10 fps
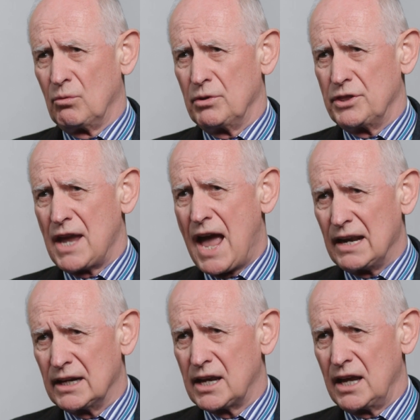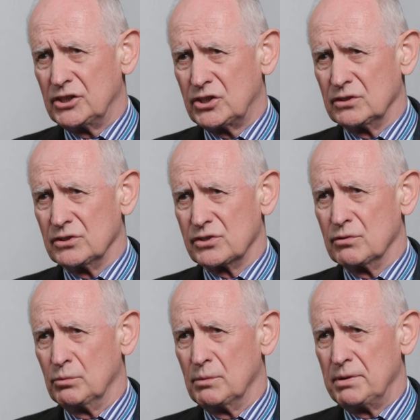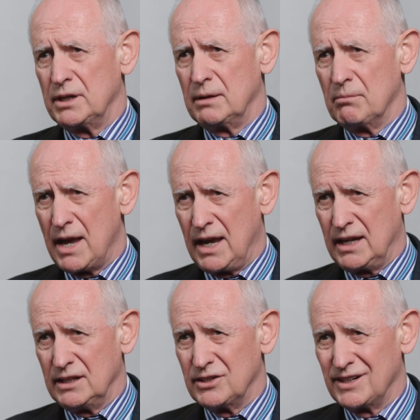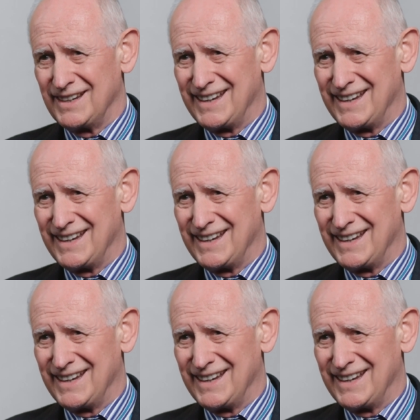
with the allegations that were being made